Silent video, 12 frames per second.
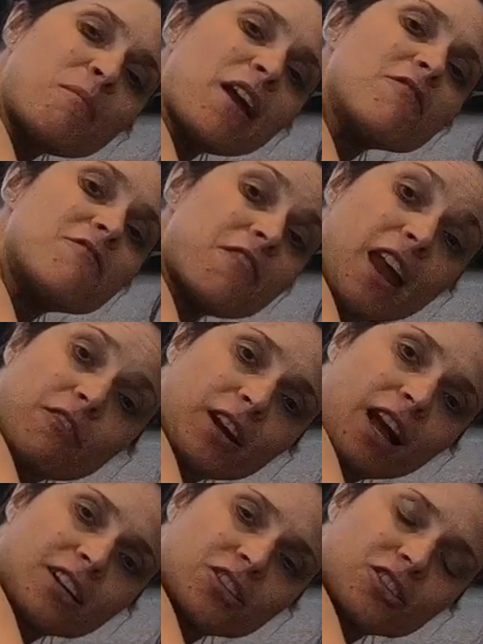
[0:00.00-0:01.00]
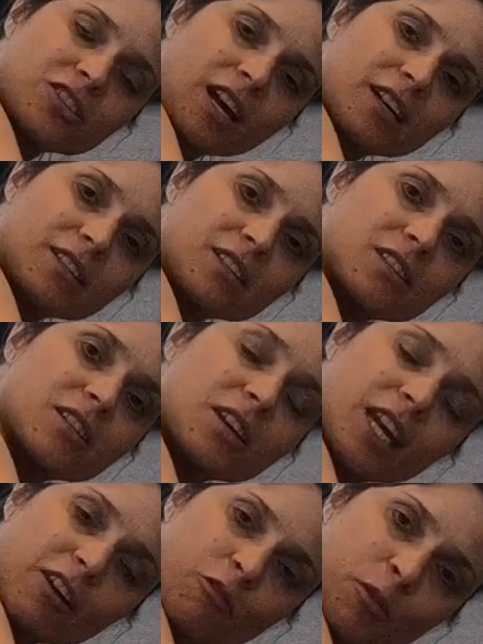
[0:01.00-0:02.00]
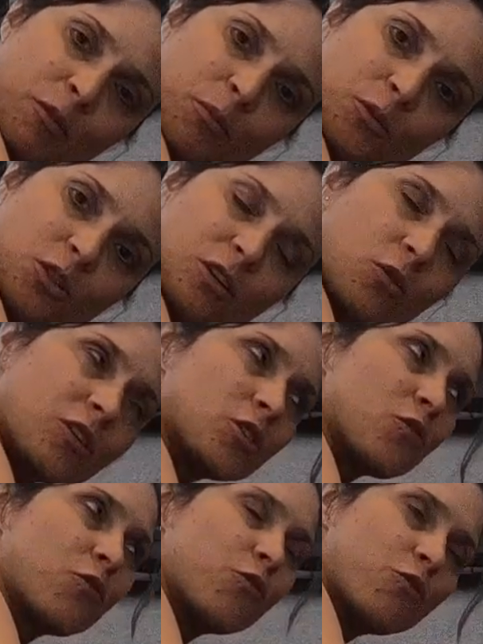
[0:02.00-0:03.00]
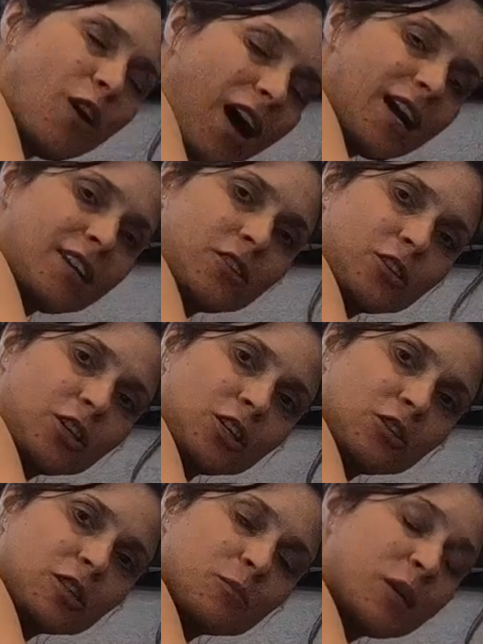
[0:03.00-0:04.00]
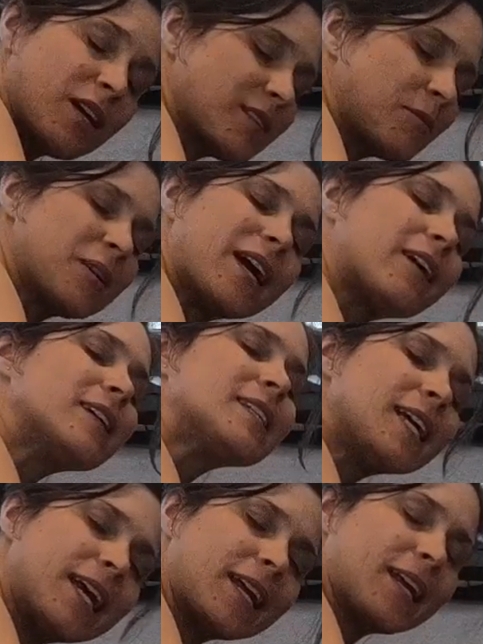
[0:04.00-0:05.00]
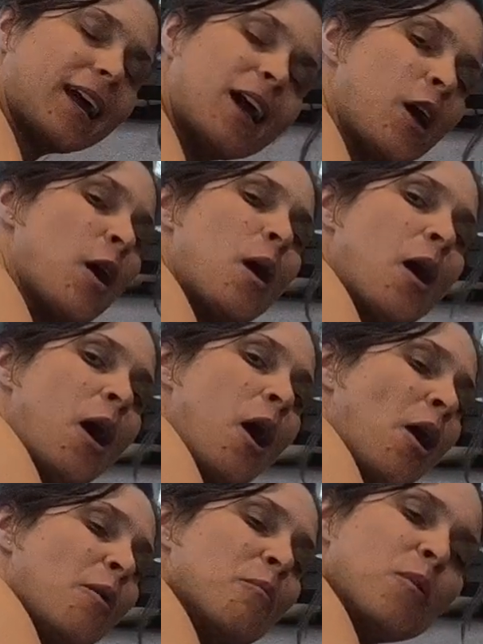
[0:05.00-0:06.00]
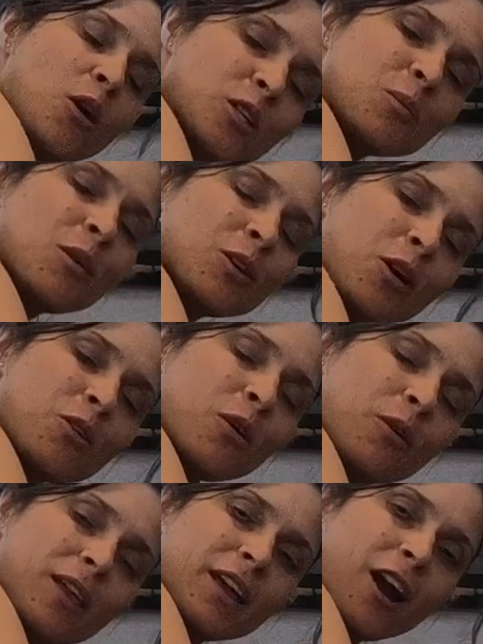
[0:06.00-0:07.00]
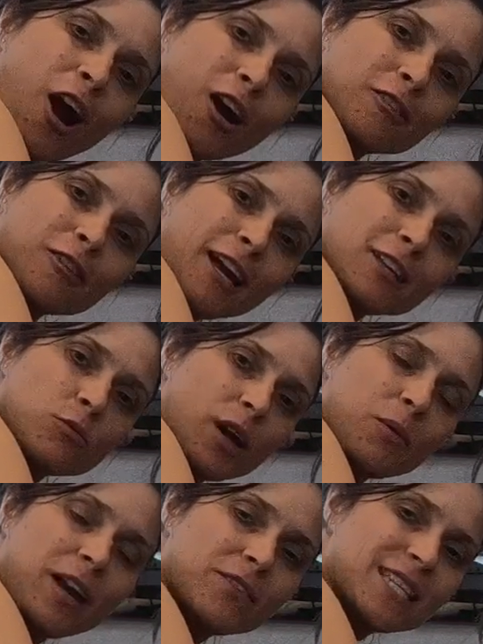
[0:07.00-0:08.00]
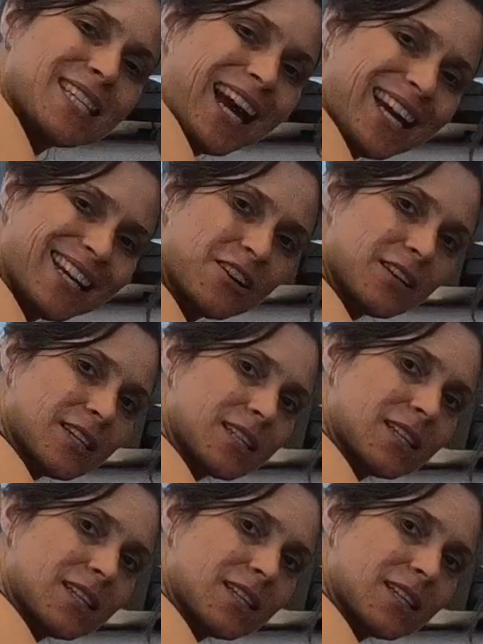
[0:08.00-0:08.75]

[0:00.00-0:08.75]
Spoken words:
of my favorite exercises to give people in order to find their glutes, because I'm guaranteeing you, most people don't know where they are, right? That's why we have a sign here that